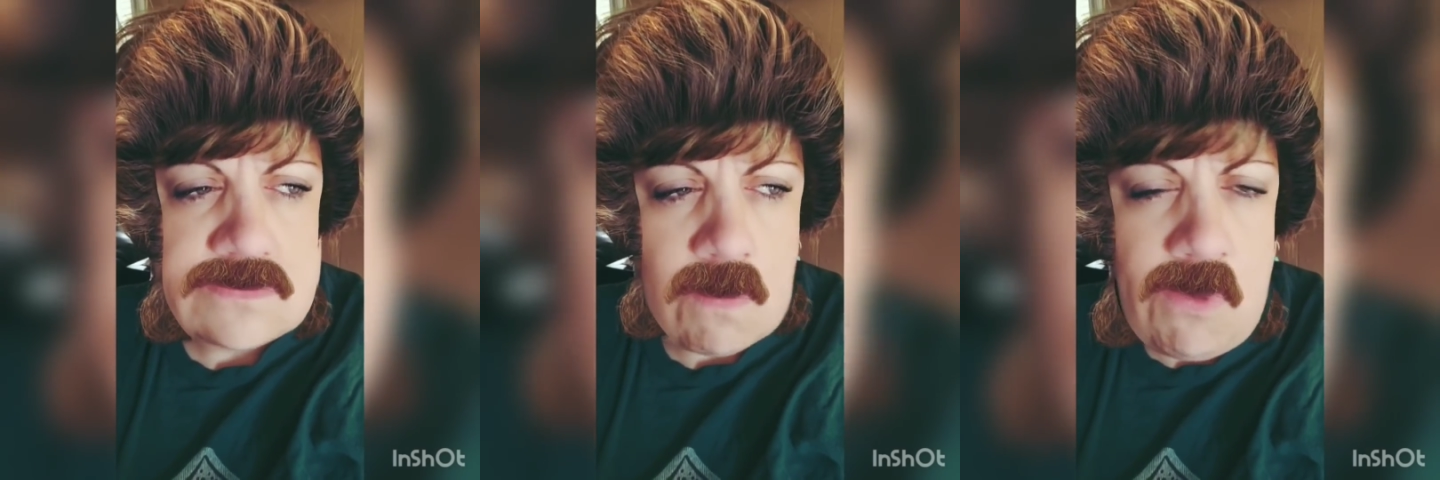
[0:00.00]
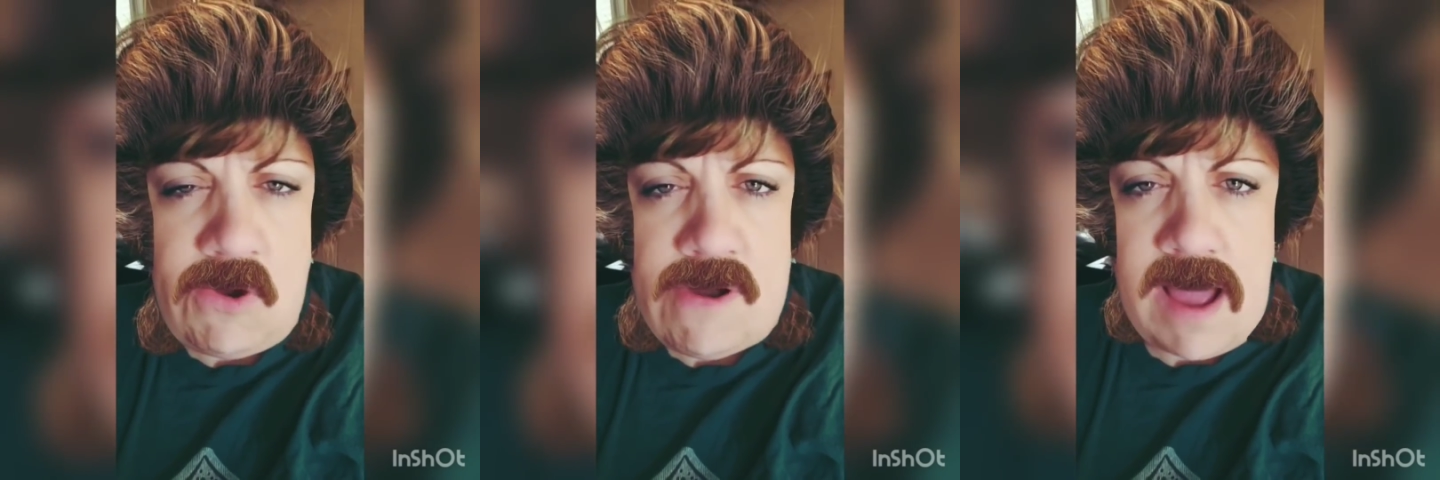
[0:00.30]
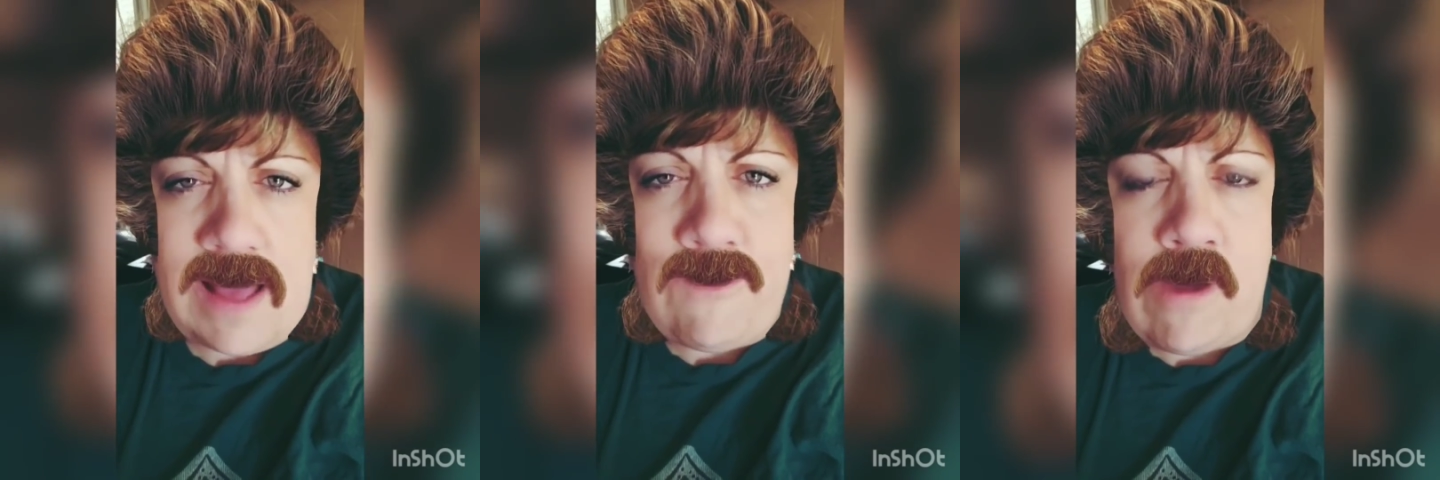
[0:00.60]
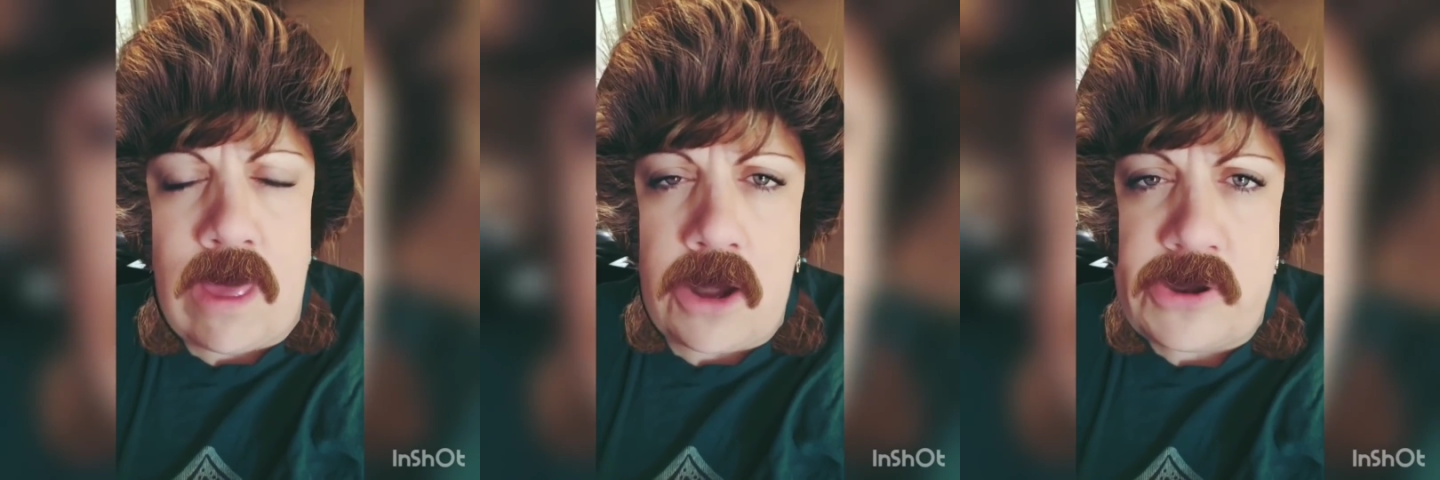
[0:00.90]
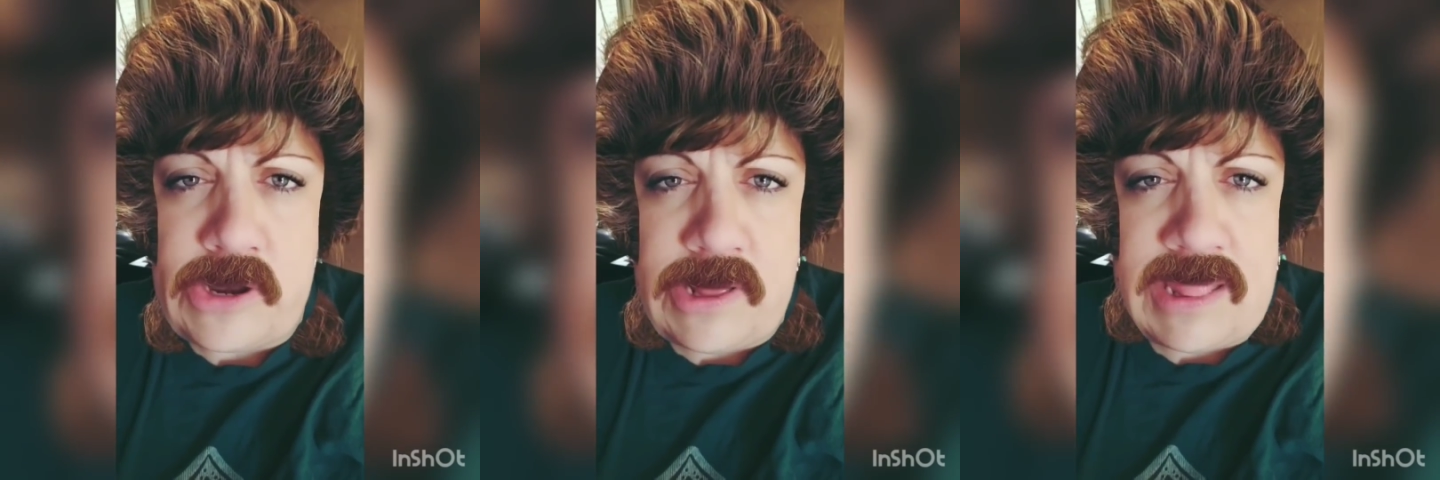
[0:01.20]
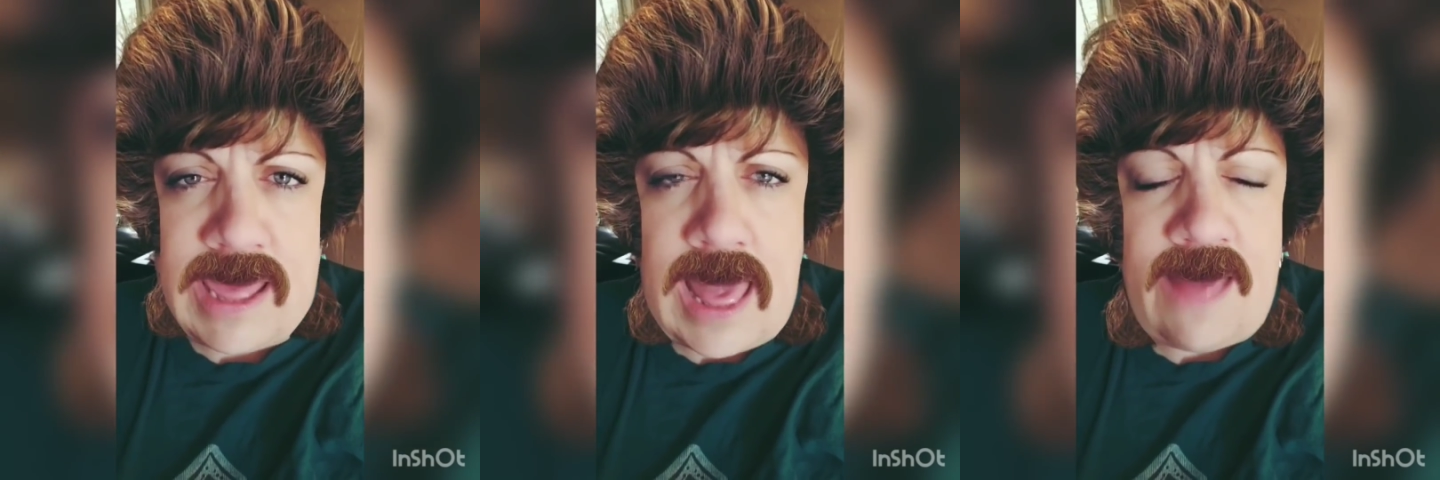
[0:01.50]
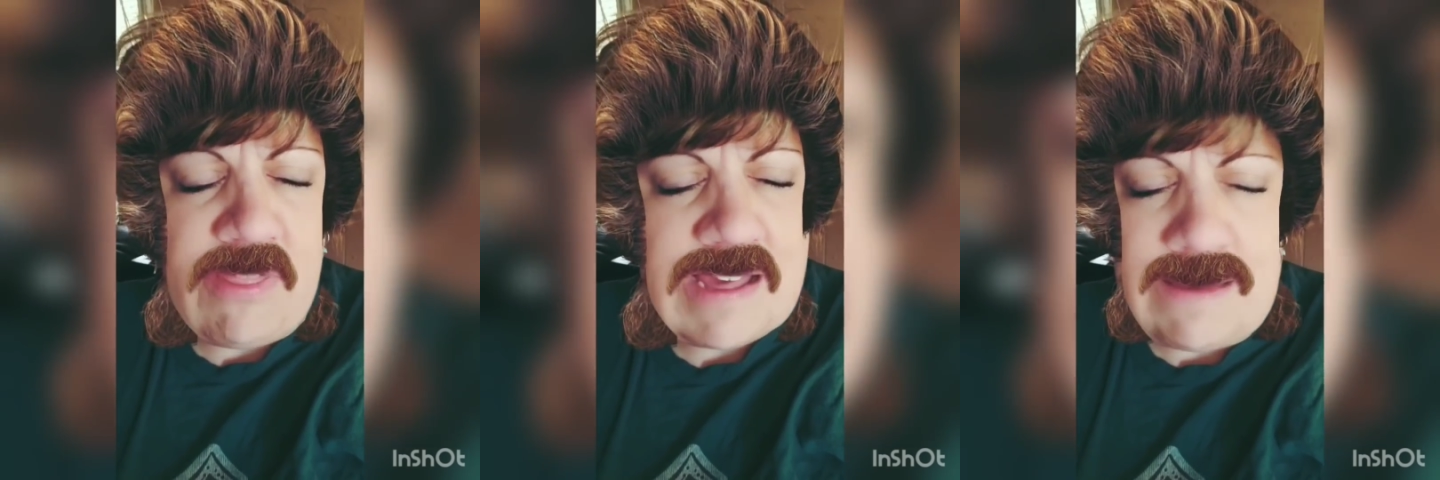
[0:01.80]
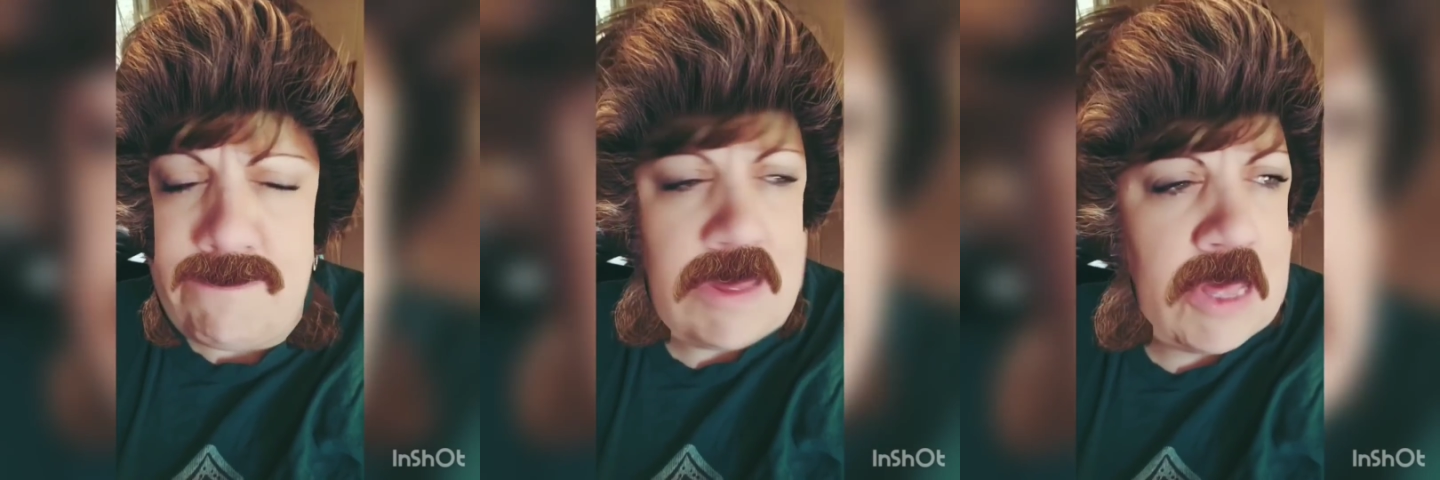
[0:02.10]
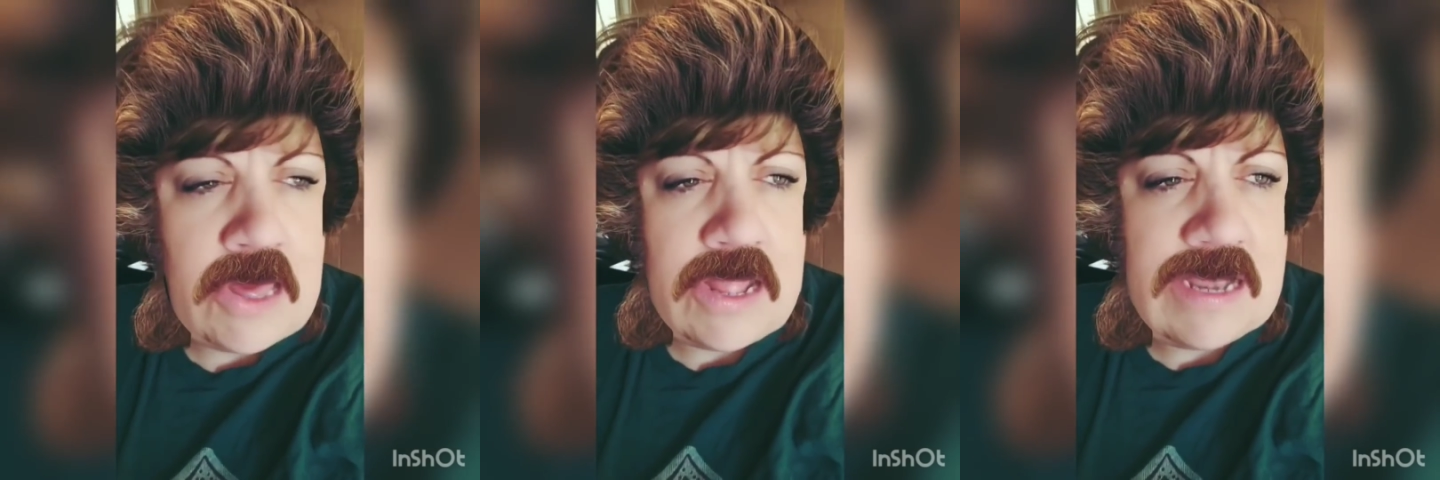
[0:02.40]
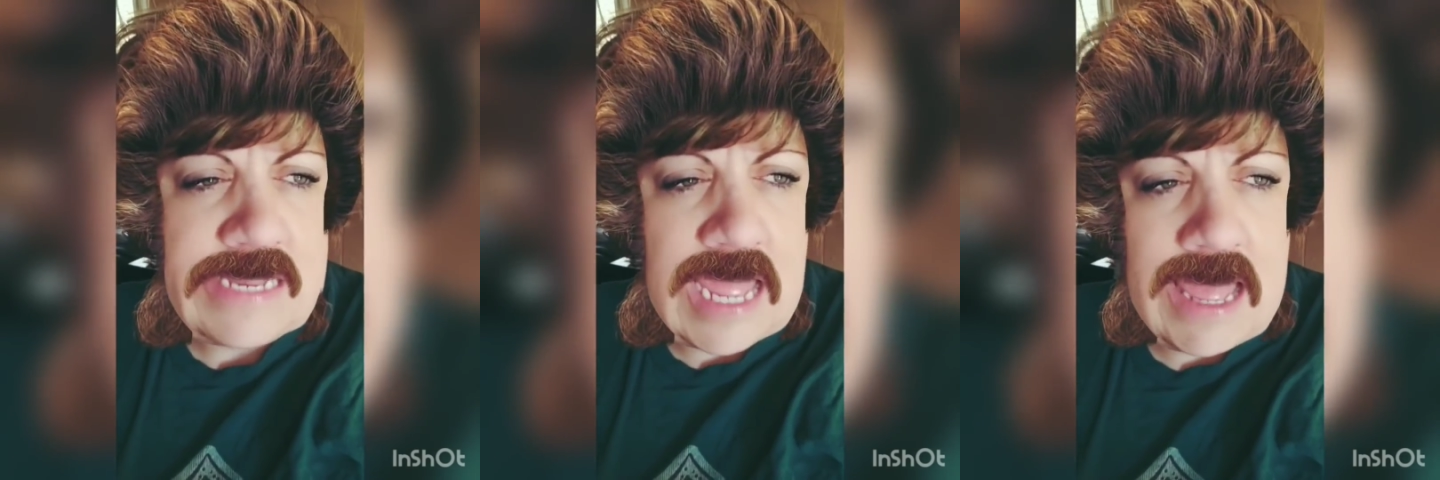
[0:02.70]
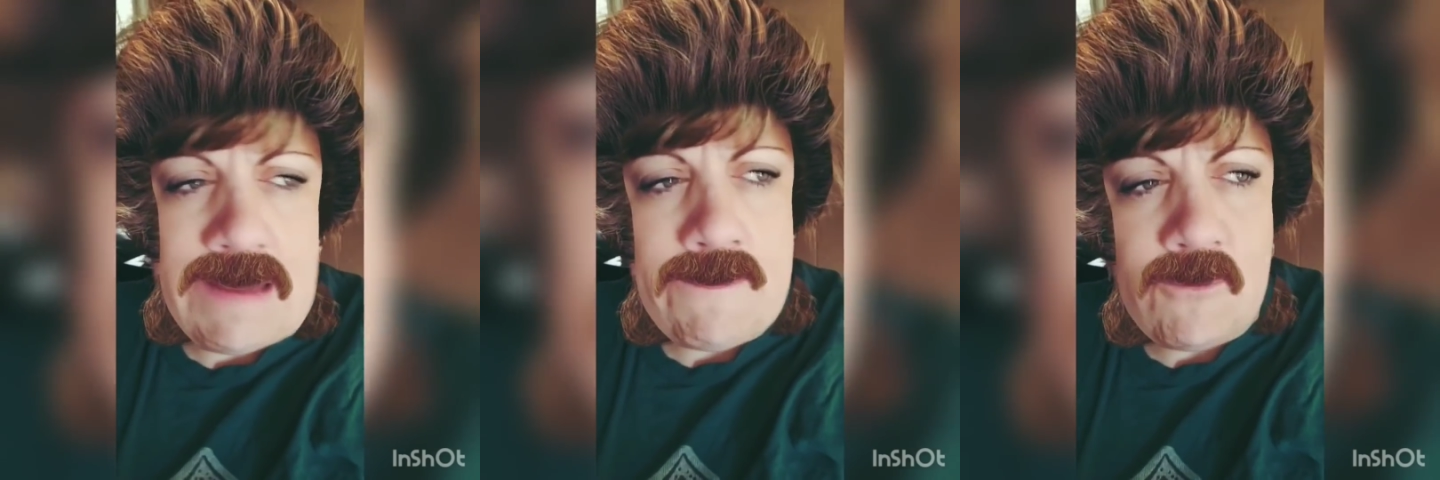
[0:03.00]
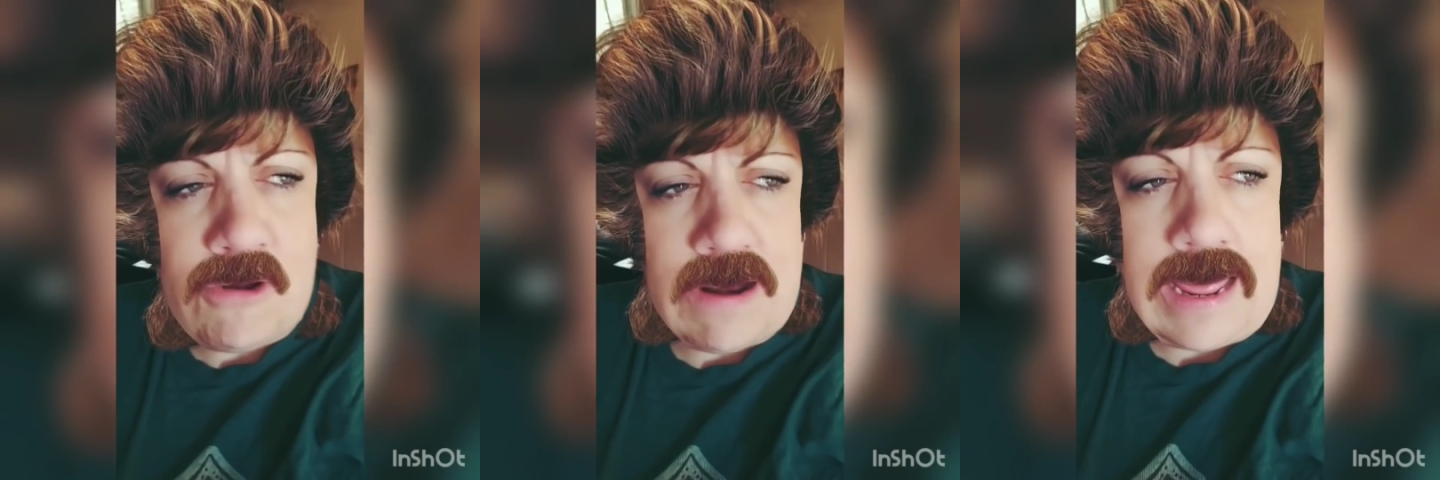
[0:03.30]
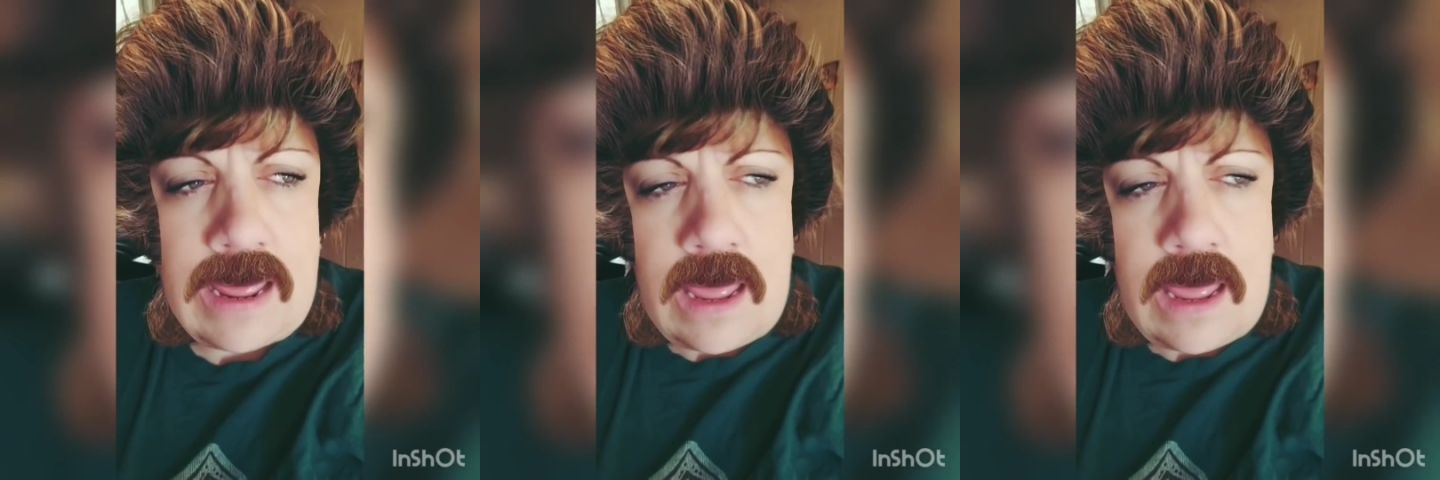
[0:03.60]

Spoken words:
You reckon we ought to do that? I think it'd be a good time, really.